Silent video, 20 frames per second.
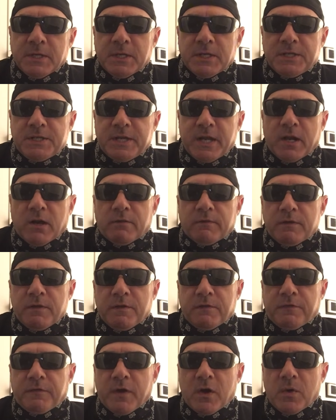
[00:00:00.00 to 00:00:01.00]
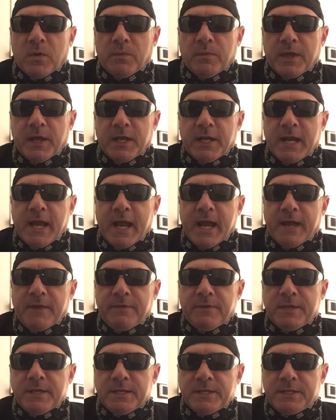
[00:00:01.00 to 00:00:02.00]
said over the phone that
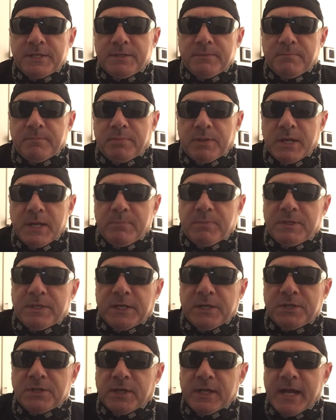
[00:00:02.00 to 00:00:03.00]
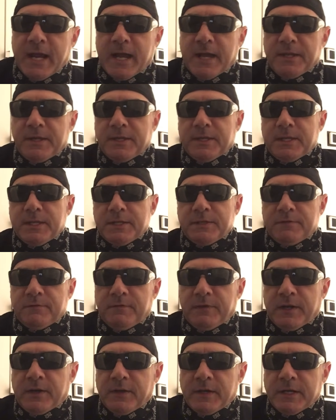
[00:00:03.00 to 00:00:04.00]
he potentially had this
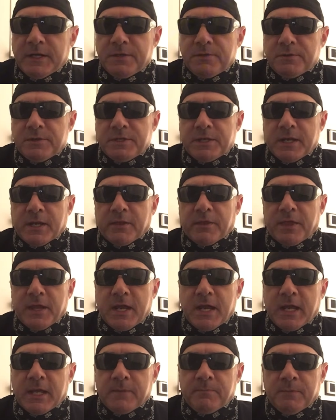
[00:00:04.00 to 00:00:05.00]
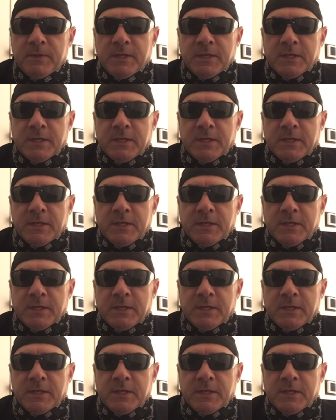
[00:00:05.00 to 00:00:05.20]
very interesting thing.